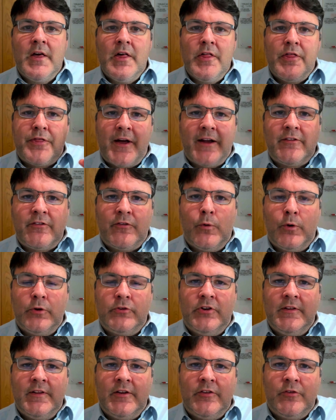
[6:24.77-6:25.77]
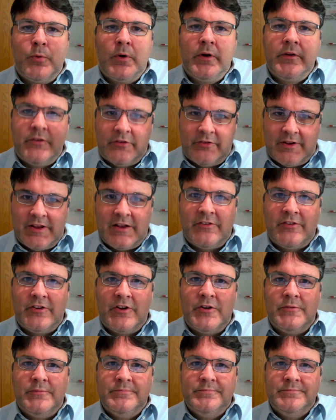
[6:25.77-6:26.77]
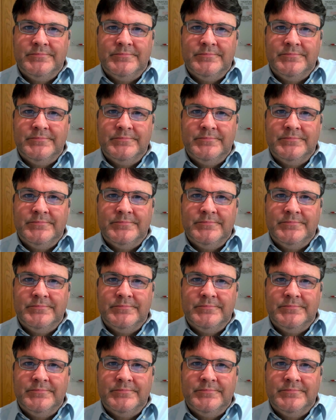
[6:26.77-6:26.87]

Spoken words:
Thanks for watching this one. See you soon.